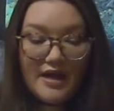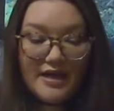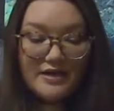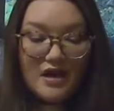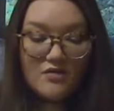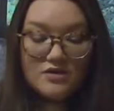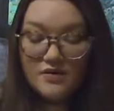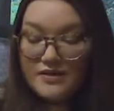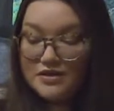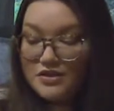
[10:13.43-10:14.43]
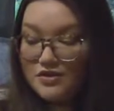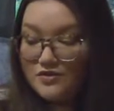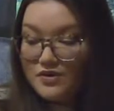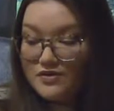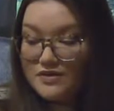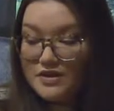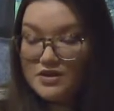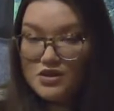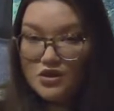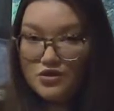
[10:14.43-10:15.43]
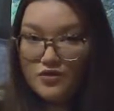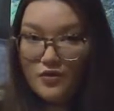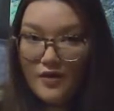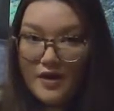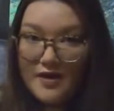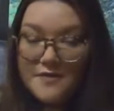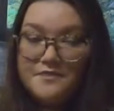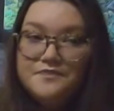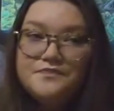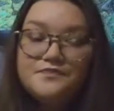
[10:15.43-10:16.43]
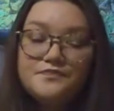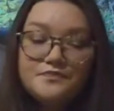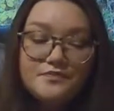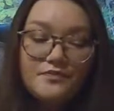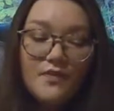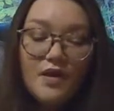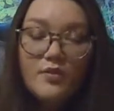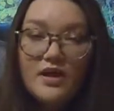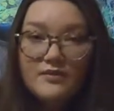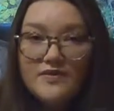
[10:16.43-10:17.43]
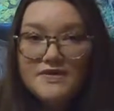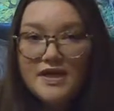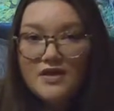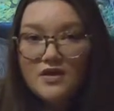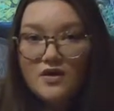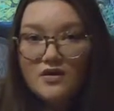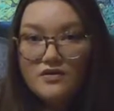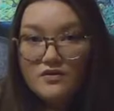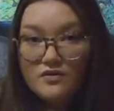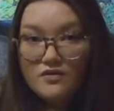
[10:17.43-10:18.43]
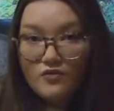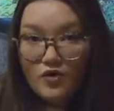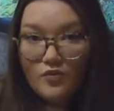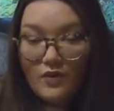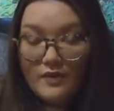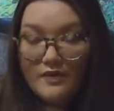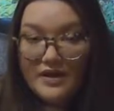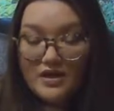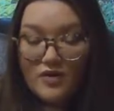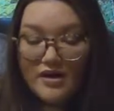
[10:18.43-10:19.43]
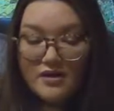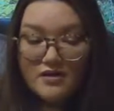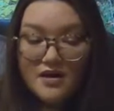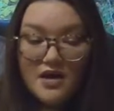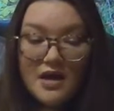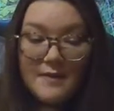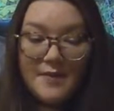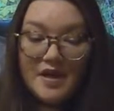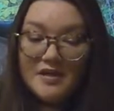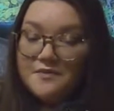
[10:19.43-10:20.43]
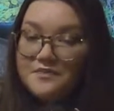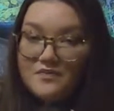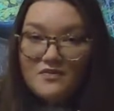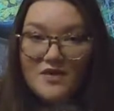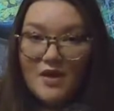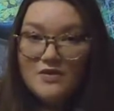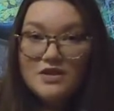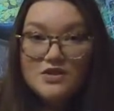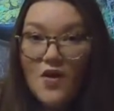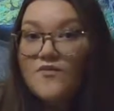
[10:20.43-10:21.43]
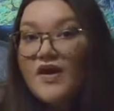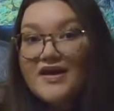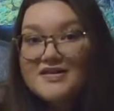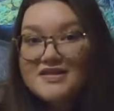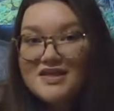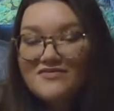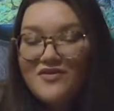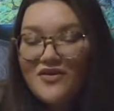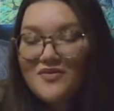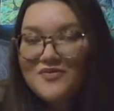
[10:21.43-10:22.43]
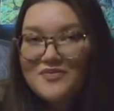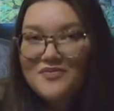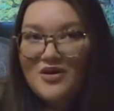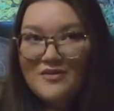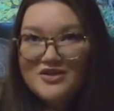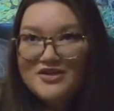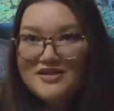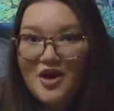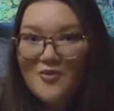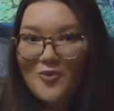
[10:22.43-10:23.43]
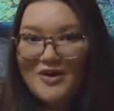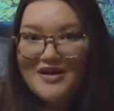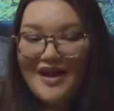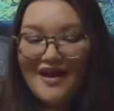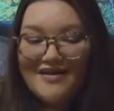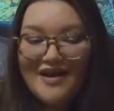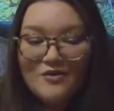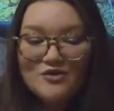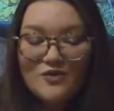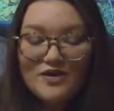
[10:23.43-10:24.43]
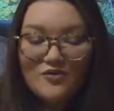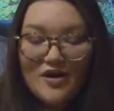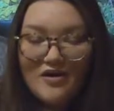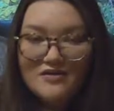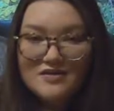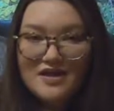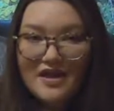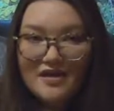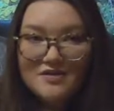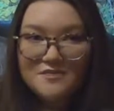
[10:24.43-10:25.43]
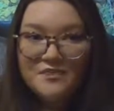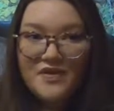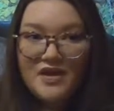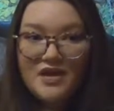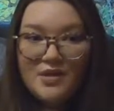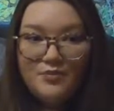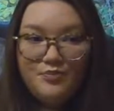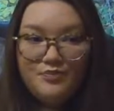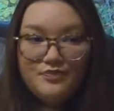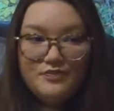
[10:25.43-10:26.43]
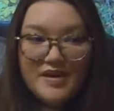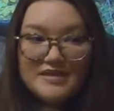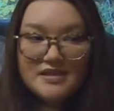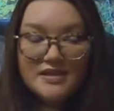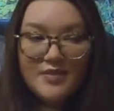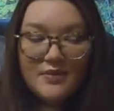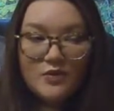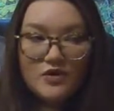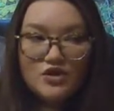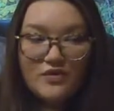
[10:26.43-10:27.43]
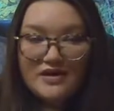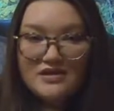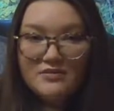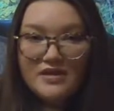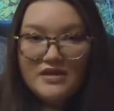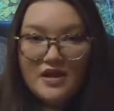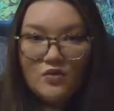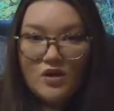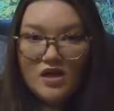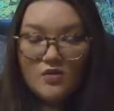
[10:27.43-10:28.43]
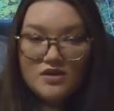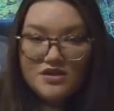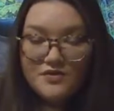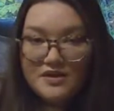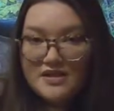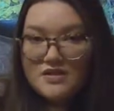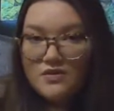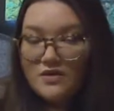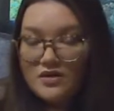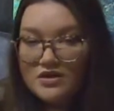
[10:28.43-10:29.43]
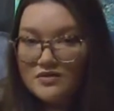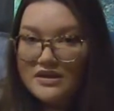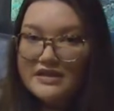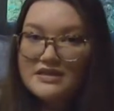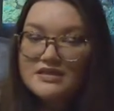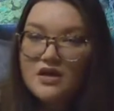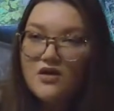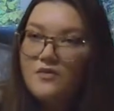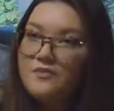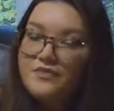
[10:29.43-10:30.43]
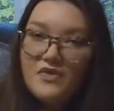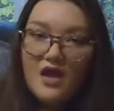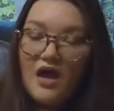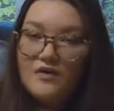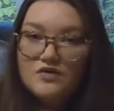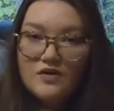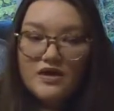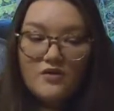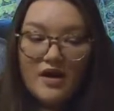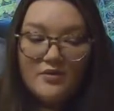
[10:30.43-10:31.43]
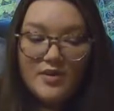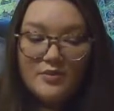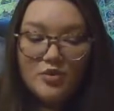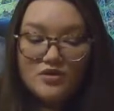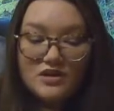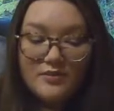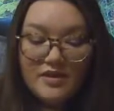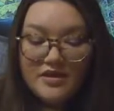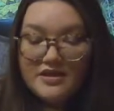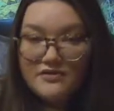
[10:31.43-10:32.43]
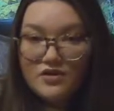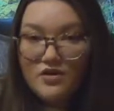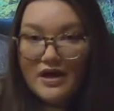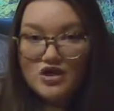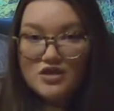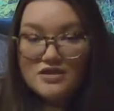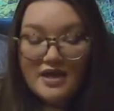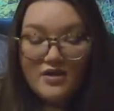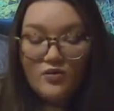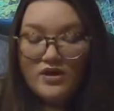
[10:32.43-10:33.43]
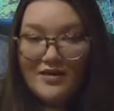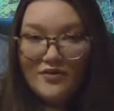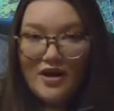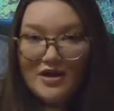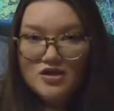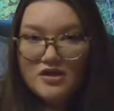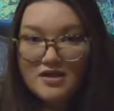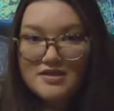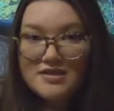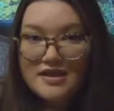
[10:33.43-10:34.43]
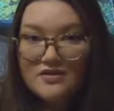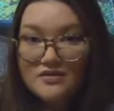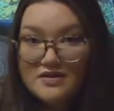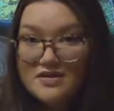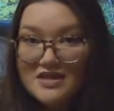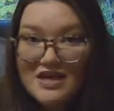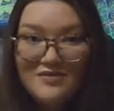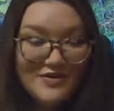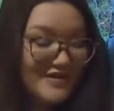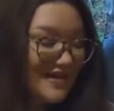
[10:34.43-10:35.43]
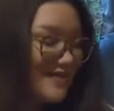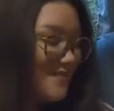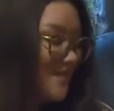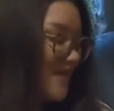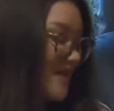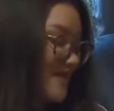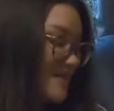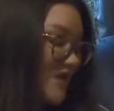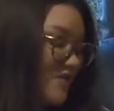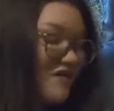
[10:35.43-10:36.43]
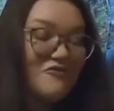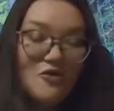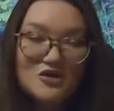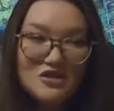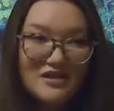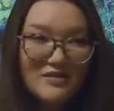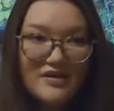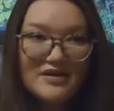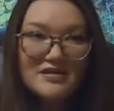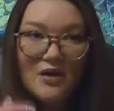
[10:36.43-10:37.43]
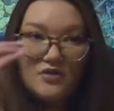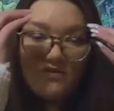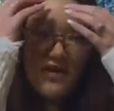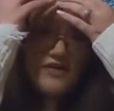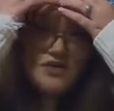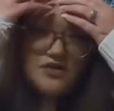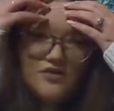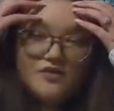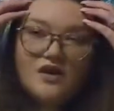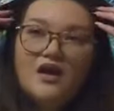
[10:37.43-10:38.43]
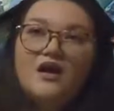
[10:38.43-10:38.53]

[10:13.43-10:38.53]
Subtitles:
And I was going to use it to play music in the room while we were getting ready. But it was a sob fest for pretty much the entire morning, and I was running around, and basically people were directing me like, what do you want to do with this? What do you want to do with this? So I was running around being pulled in a million different directions, and we never actually got to sit down and listen to any music. So unfortunately, because I would have loved to